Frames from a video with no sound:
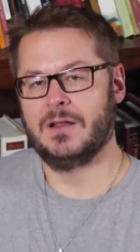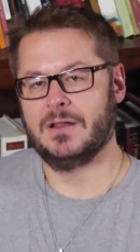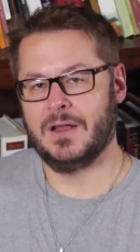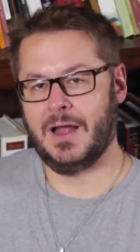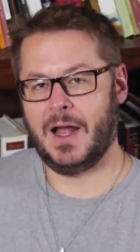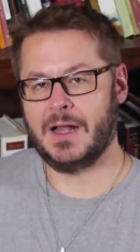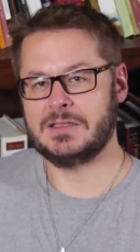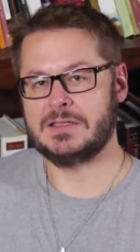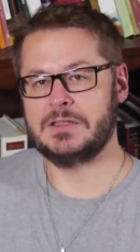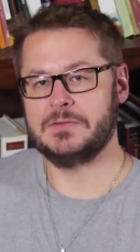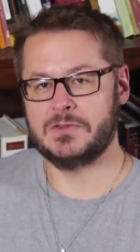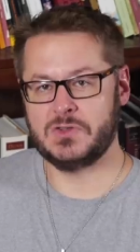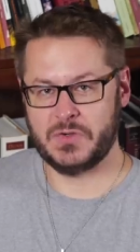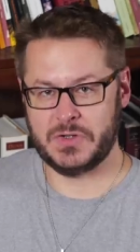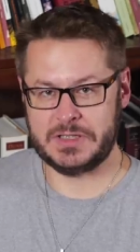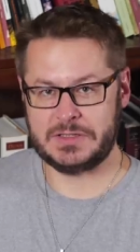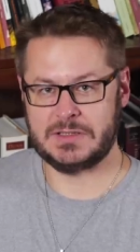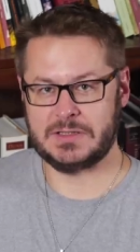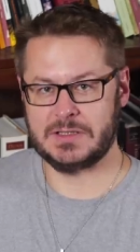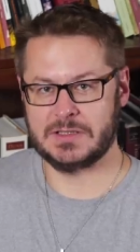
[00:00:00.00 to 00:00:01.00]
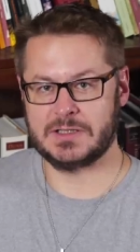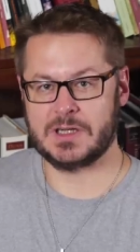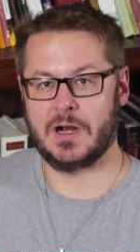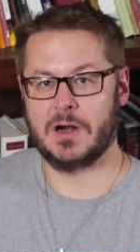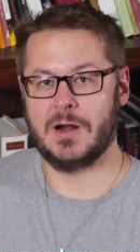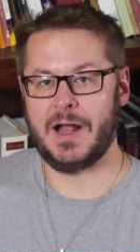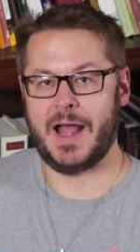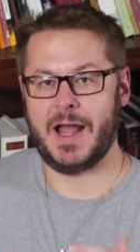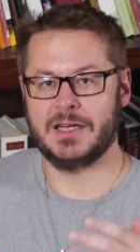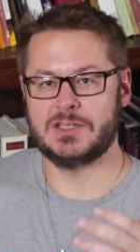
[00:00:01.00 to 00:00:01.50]
Lots of Christians
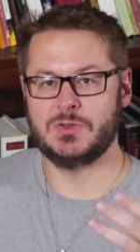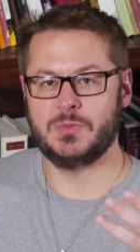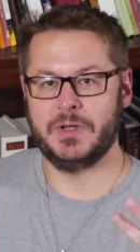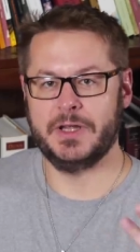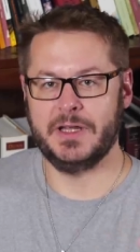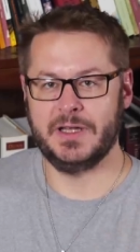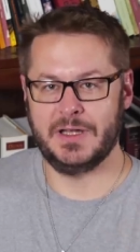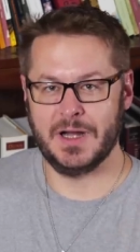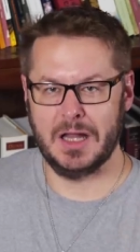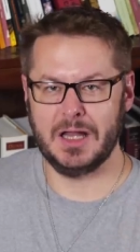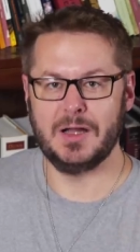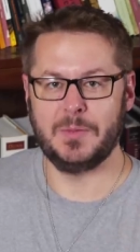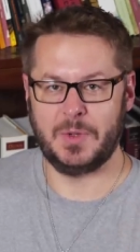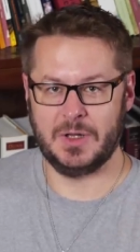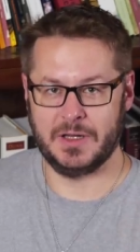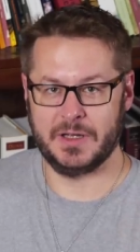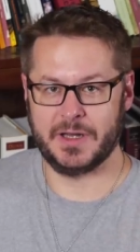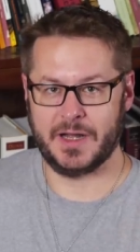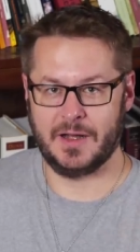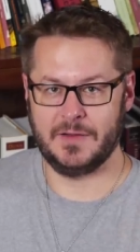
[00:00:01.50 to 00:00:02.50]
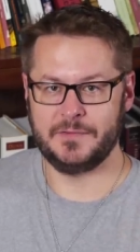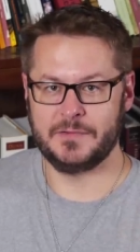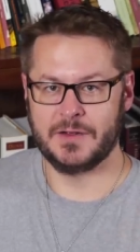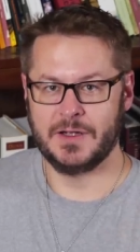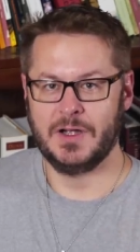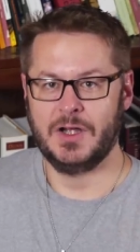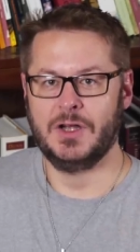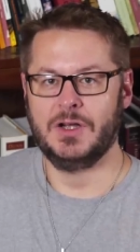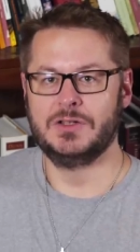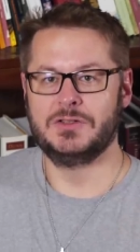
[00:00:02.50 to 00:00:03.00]
are actually gullible enough
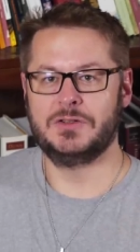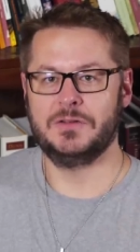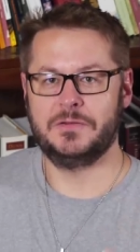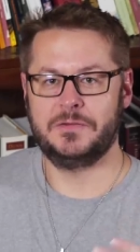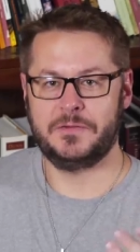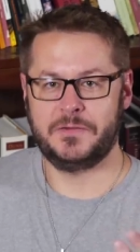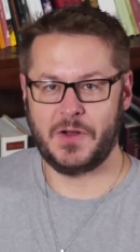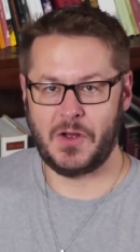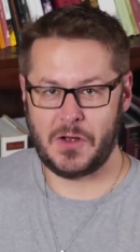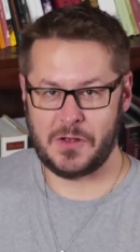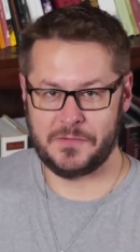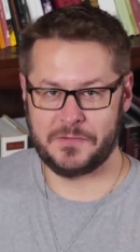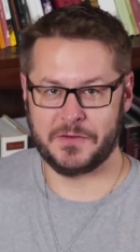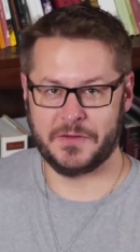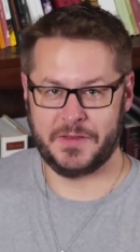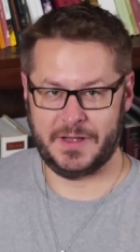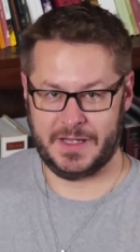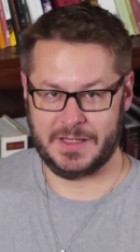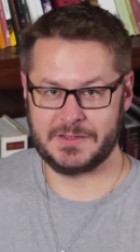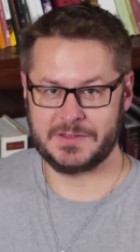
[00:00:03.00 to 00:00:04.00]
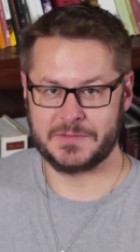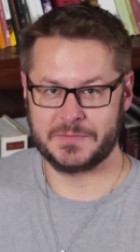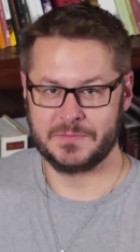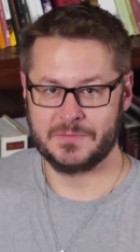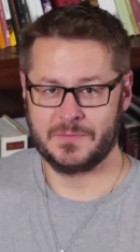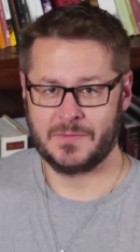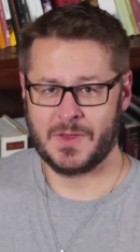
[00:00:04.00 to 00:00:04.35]
to fall for this.